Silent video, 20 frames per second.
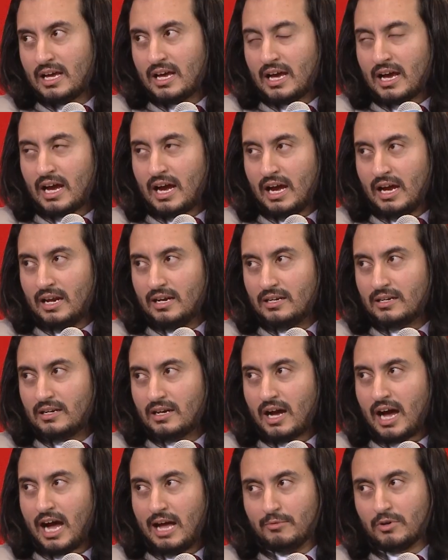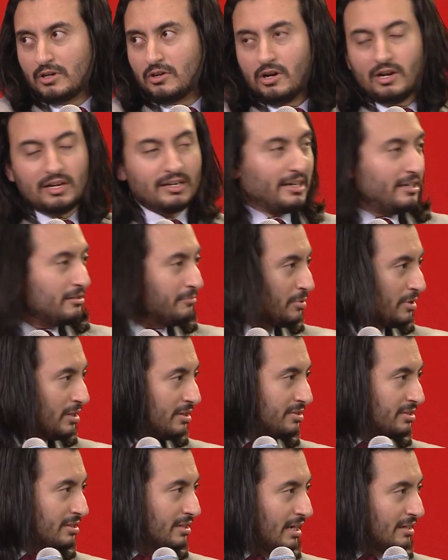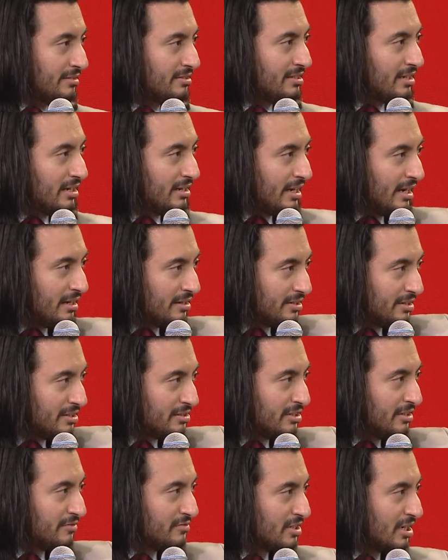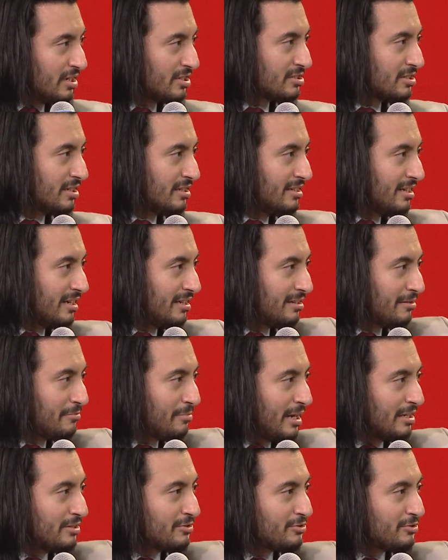And I'm a content person. I see our editor-in-chief, Judge, there's a bunch